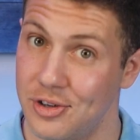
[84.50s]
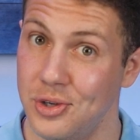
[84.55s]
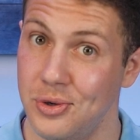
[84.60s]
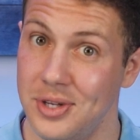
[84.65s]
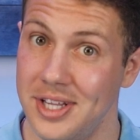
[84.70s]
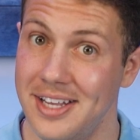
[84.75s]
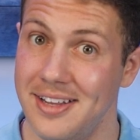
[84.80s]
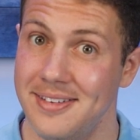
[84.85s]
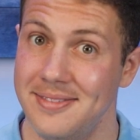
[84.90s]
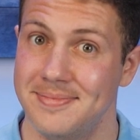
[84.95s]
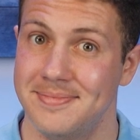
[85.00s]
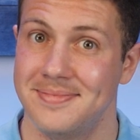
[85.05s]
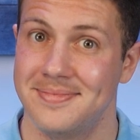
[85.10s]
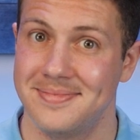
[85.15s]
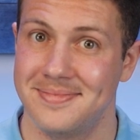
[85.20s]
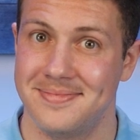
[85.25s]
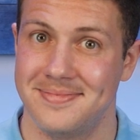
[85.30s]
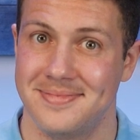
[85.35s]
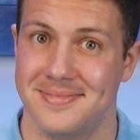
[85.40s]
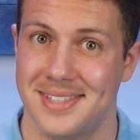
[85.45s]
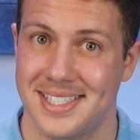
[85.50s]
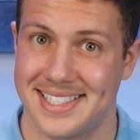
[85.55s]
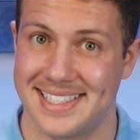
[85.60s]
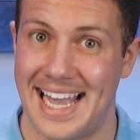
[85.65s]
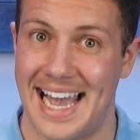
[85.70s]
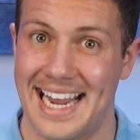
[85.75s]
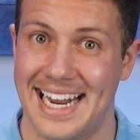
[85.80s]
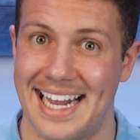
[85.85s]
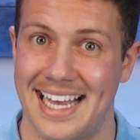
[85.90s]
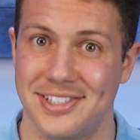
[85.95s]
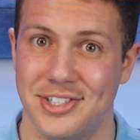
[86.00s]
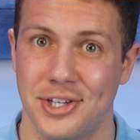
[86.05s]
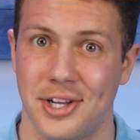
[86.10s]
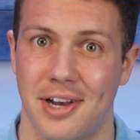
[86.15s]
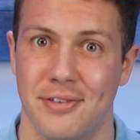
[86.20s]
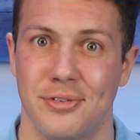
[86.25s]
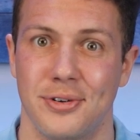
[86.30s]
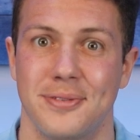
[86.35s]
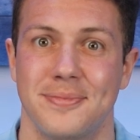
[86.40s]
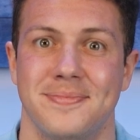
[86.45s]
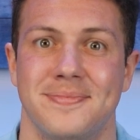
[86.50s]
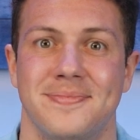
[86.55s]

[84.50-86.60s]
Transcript: you need, Snagit has you covered.